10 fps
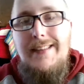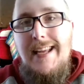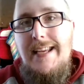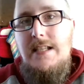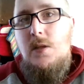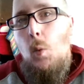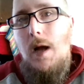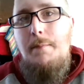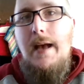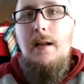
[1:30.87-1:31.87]
that he is the
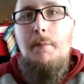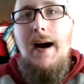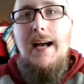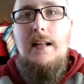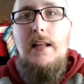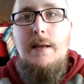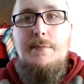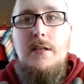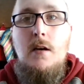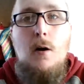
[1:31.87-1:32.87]
one-man
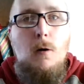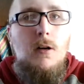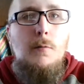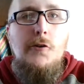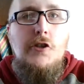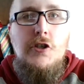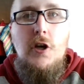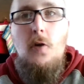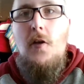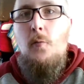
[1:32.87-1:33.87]
apocalypse, or it will
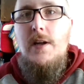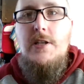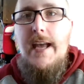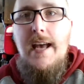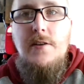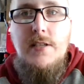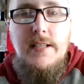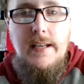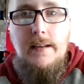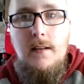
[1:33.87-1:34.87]
show that Rich
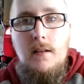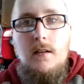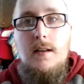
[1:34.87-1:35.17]
Anderson